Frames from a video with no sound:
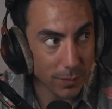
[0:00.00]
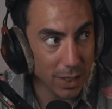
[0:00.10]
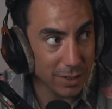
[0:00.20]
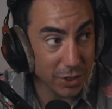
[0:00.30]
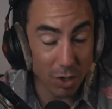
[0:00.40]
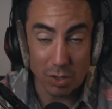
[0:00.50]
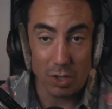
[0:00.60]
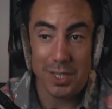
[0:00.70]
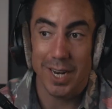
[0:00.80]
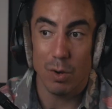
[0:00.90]
Start
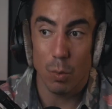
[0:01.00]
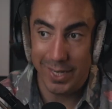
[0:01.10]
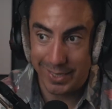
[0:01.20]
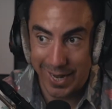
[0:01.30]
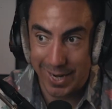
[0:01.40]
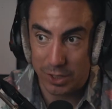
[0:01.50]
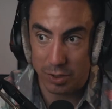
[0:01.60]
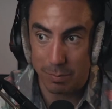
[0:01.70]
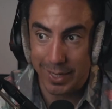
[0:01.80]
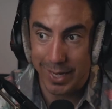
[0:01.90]
looking at ways to actually
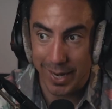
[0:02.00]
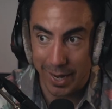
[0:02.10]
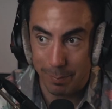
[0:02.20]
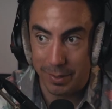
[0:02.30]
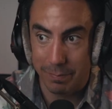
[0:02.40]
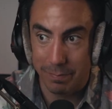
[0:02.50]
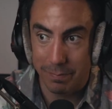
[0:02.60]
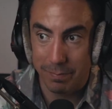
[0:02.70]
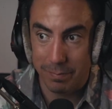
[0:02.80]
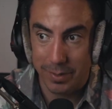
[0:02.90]
make it happen.
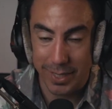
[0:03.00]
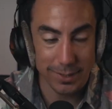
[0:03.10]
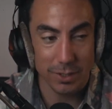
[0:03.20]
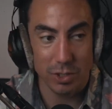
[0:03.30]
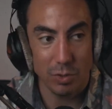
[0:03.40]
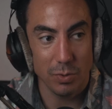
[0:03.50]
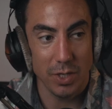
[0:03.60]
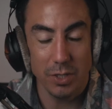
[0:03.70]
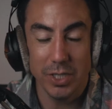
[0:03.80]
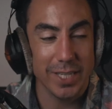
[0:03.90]
And that's the truth. You
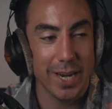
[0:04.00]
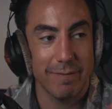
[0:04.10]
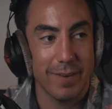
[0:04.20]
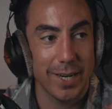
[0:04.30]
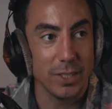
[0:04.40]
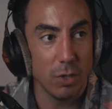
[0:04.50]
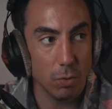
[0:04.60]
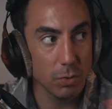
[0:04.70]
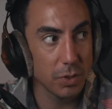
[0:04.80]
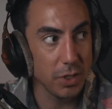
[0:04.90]
just got to find
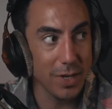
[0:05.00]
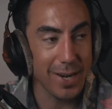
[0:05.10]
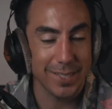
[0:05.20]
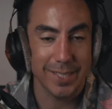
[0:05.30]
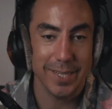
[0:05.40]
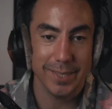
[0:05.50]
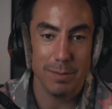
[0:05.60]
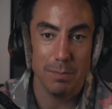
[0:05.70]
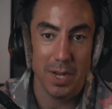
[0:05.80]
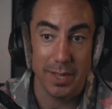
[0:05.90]
goals. You got to set
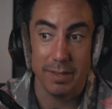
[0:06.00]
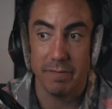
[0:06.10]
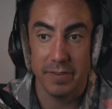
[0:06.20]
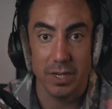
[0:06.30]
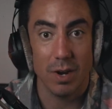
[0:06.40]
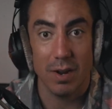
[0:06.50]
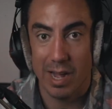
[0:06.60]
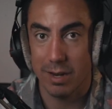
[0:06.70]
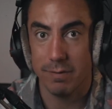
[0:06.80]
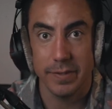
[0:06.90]
them and then figure out how
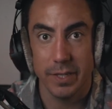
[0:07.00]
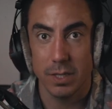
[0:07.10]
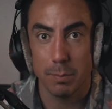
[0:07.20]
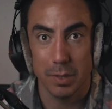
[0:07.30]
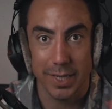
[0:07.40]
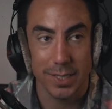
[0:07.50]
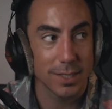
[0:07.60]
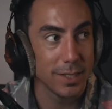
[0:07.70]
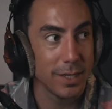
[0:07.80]
to fill in the blanks.